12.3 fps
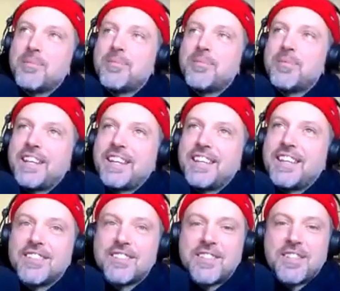the many
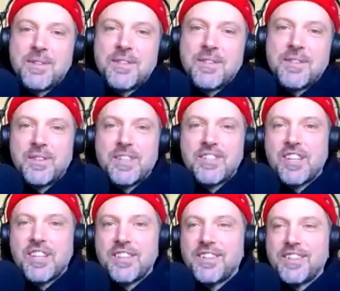years that we've known
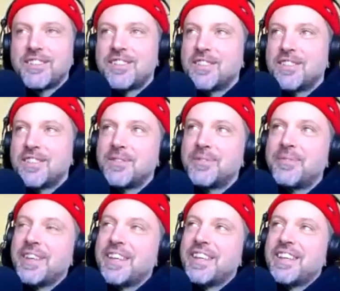each other to
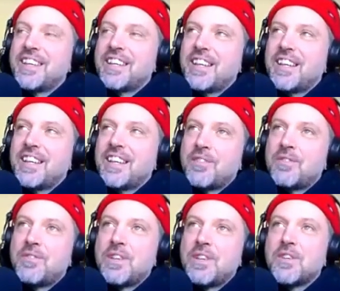
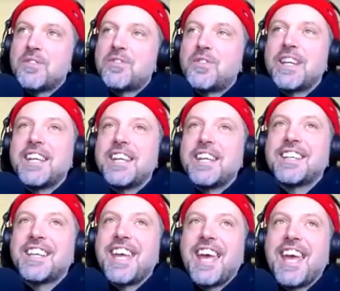feel free
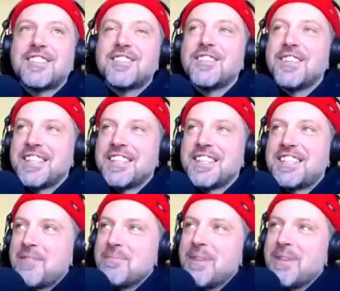to cancel a
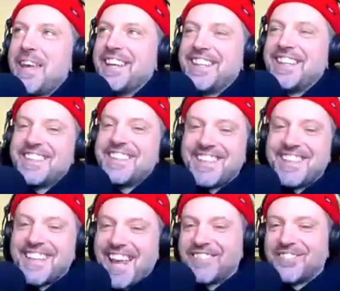statement
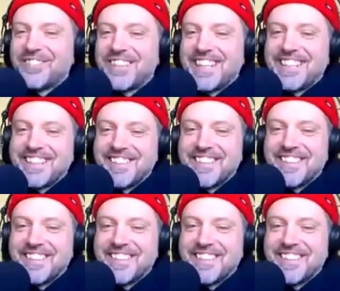and redo